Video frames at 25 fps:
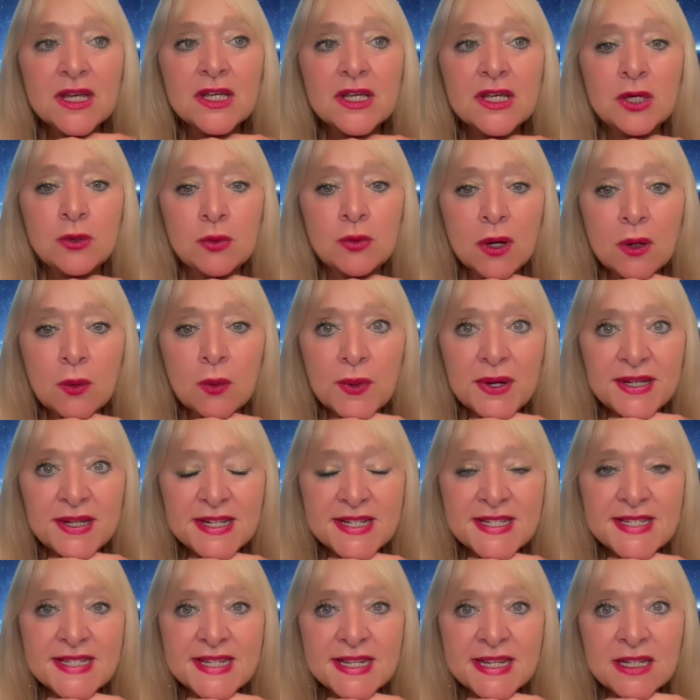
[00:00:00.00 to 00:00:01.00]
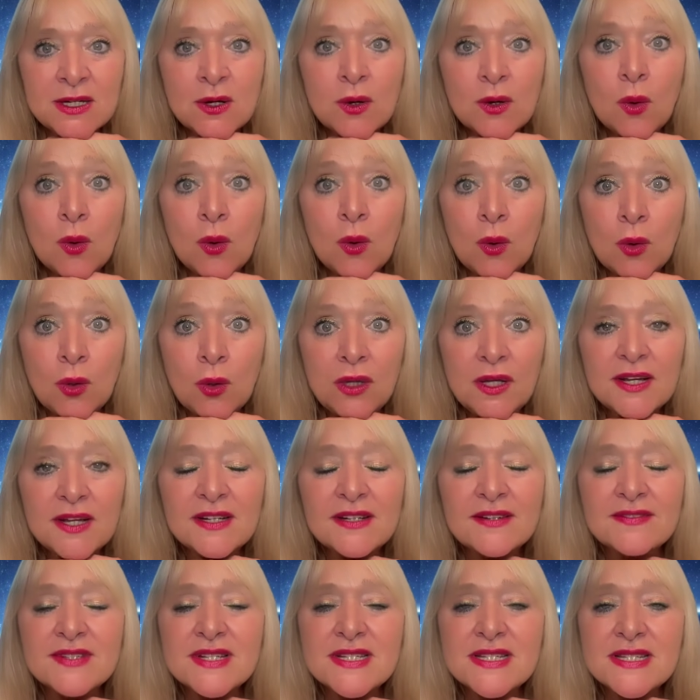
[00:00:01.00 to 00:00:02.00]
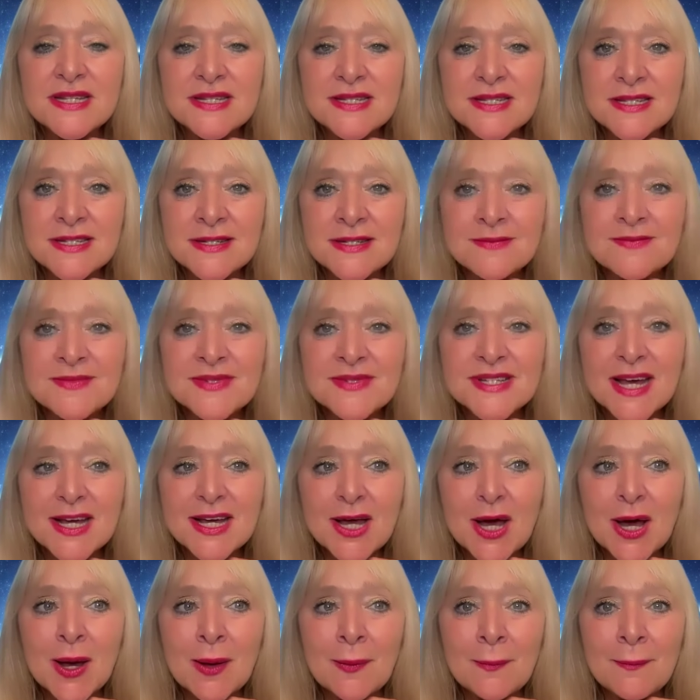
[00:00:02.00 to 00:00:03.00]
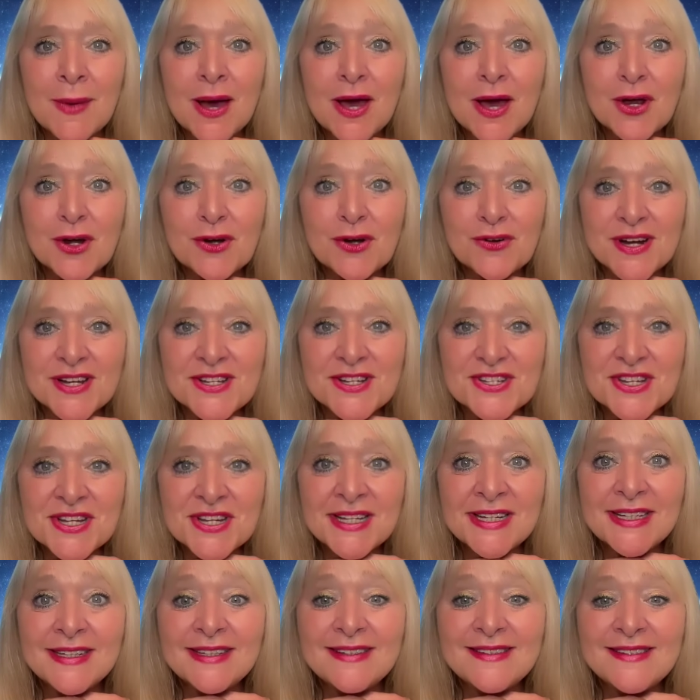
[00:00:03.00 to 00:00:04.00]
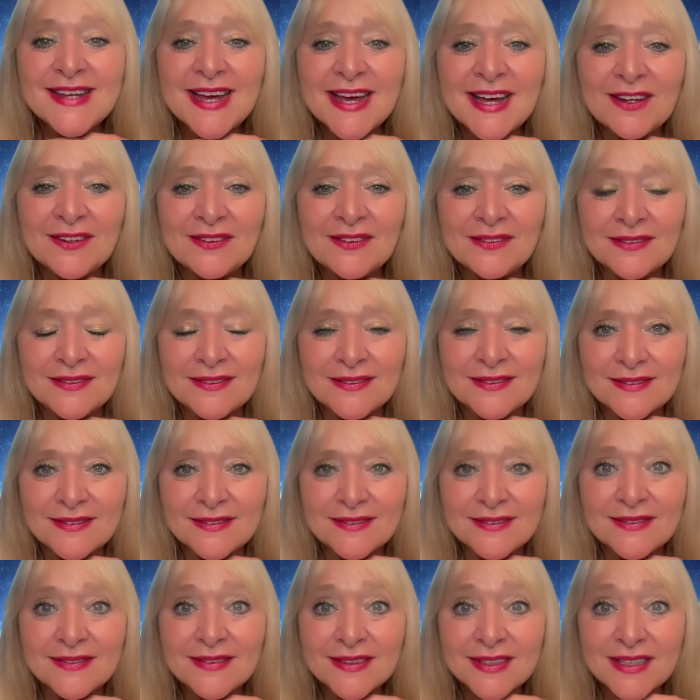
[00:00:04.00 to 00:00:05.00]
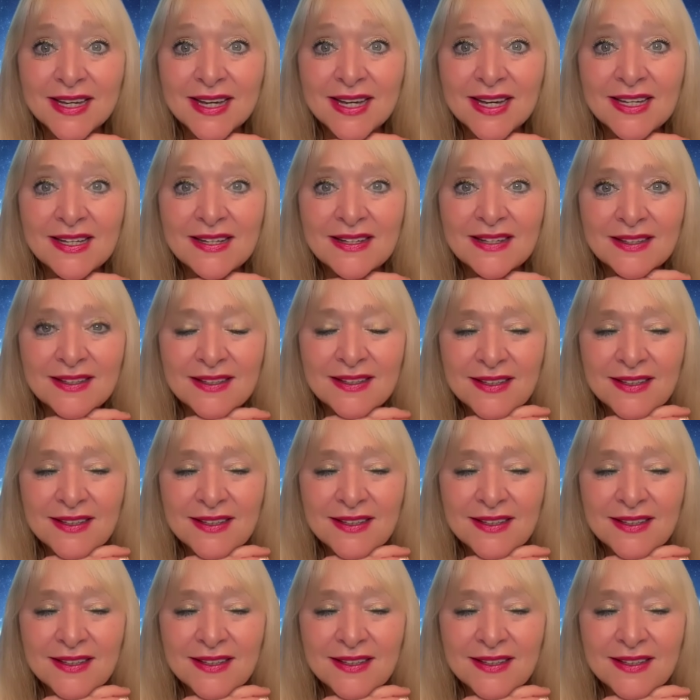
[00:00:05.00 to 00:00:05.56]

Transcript: You are witnessing all of the systems come crashing down. Okay?